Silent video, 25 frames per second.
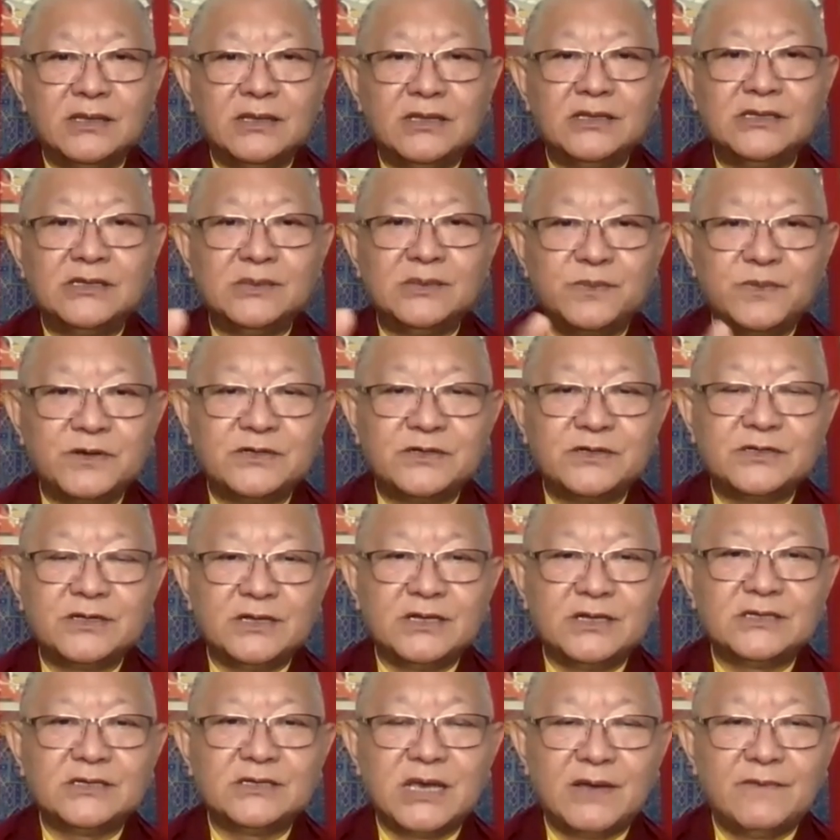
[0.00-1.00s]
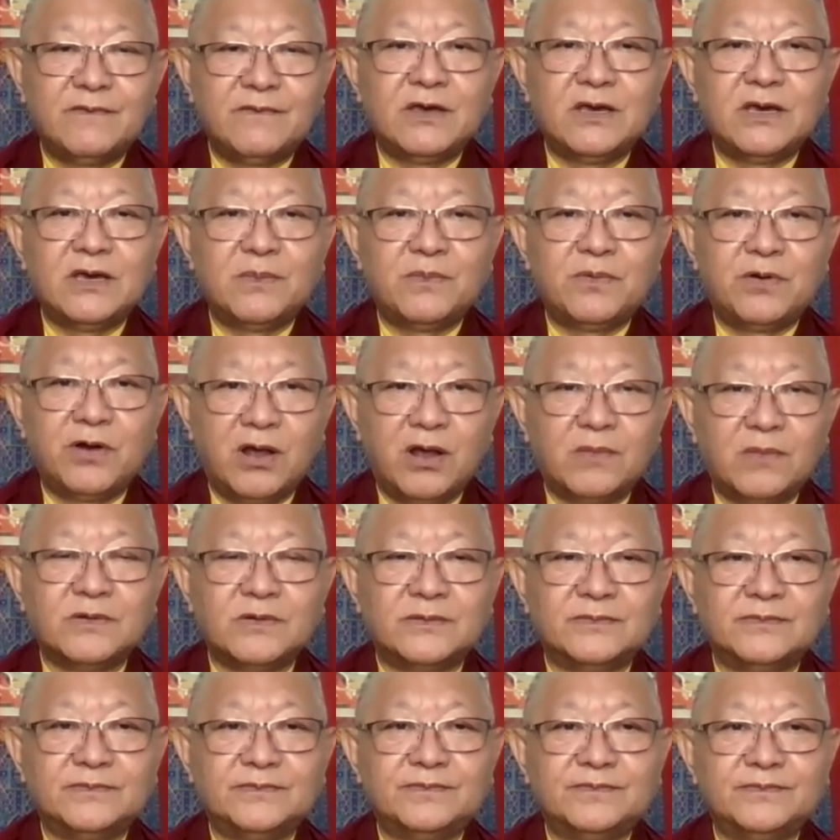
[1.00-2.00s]
this person is having a
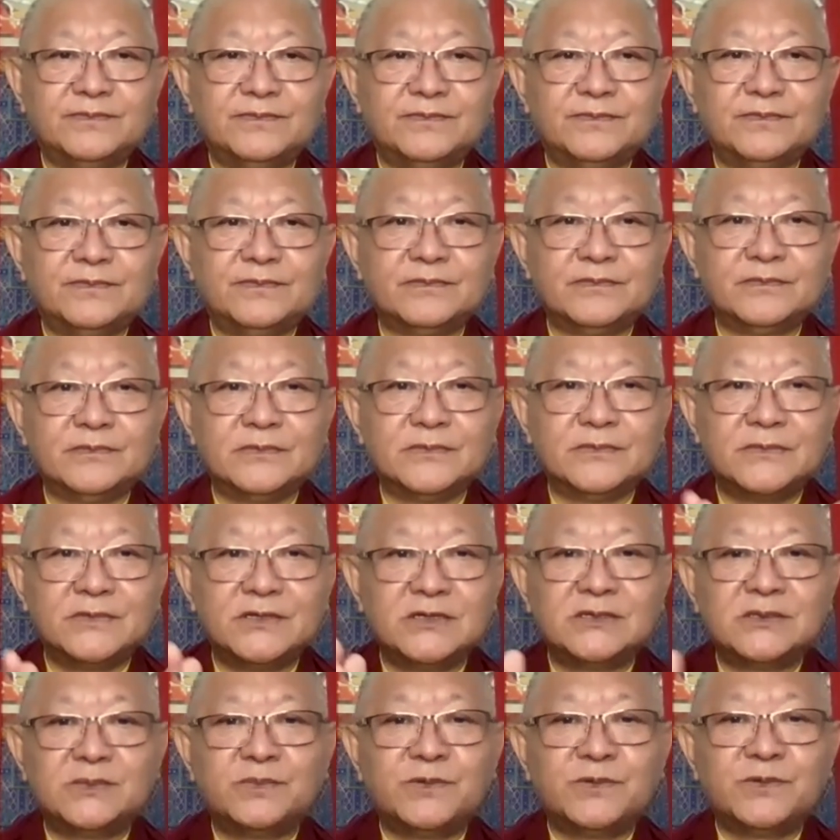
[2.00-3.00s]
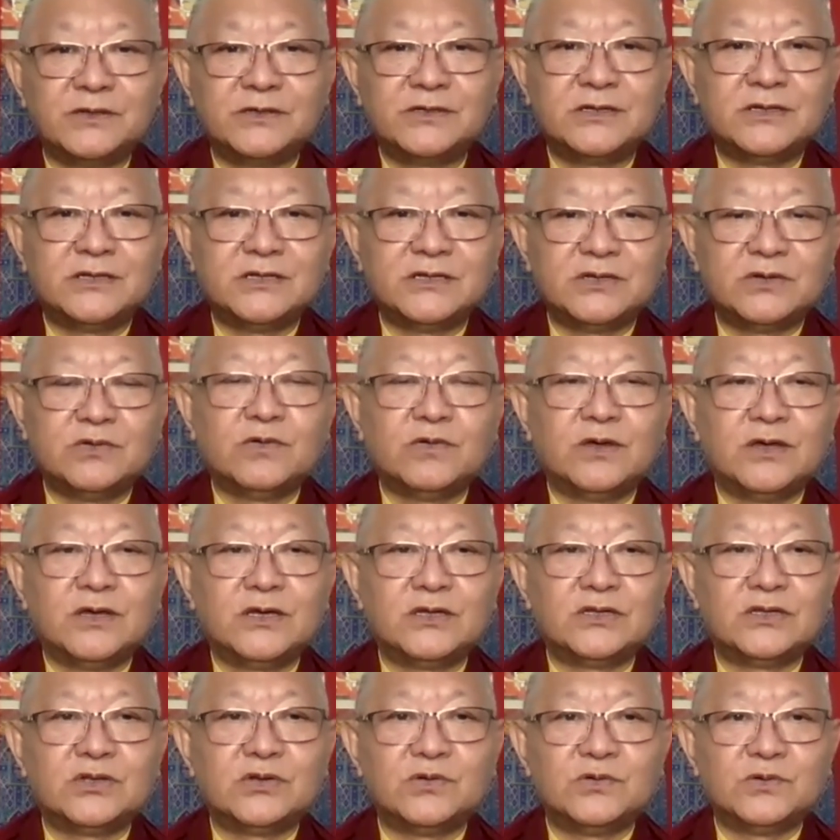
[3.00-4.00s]
problem, this person is
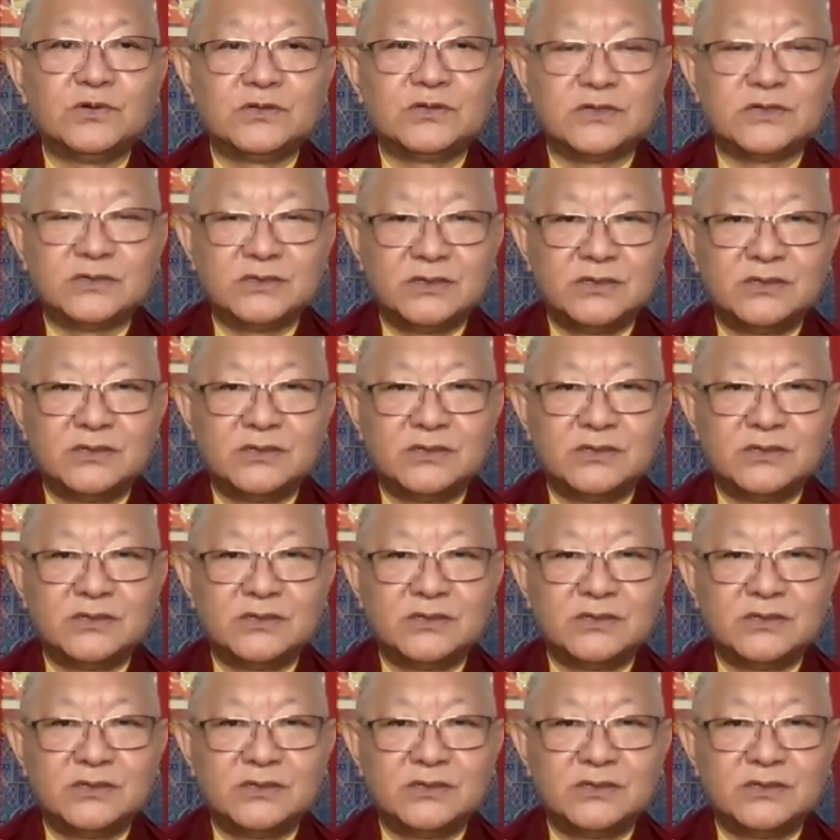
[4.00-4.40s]
going through,